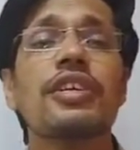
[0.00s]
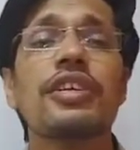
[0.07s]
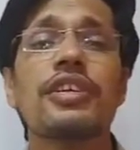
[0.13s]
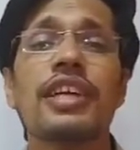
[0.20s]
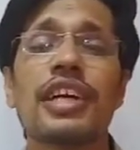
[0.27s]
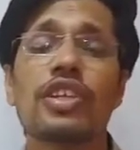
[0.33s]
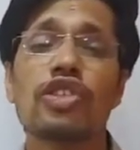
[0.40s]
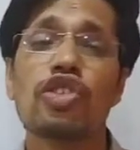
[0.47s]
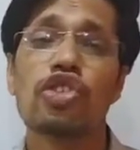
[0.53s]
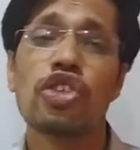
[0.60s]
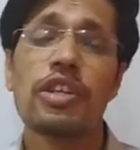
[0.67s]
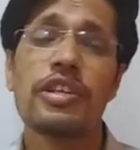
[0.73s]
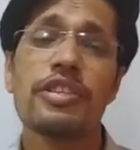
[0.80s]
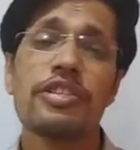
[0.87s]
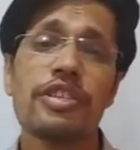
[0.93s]
texture
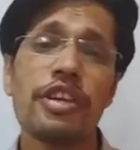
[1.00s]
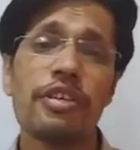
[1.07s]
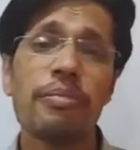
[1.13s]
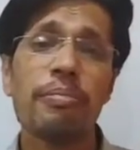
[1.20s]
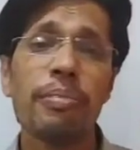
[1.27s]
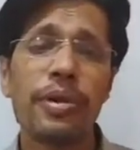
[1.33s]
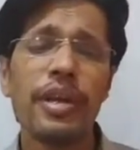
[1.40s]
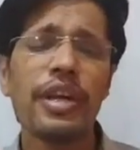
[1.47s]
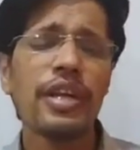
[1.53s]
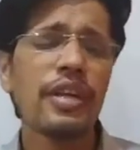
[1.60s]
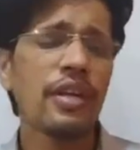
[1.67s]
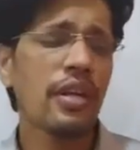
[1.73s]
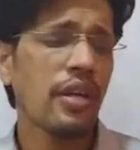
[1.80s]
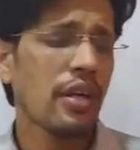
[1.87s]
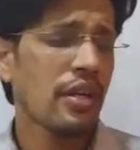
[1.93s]
in their brain,
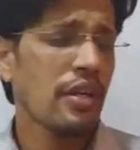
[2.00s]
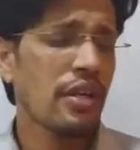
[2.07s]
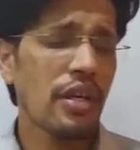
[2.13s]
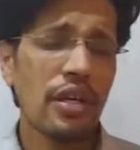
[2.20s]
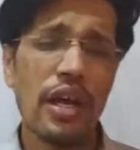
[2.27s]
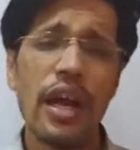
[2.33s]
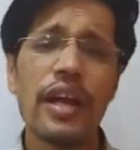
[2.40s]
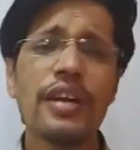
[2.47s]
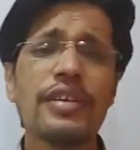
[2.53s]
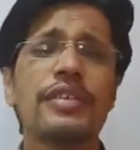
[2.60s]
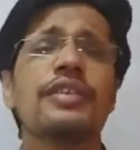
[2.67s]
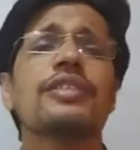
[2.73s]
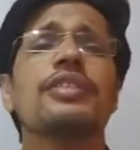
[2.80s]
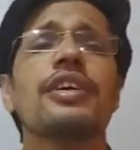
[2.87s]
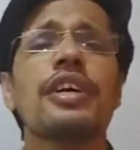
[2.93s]
and
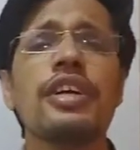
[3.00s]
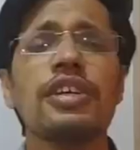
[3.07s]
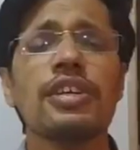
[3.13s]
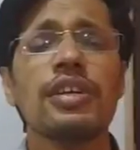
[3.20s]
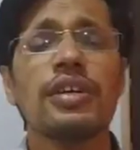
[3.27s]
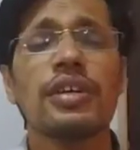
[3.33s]
they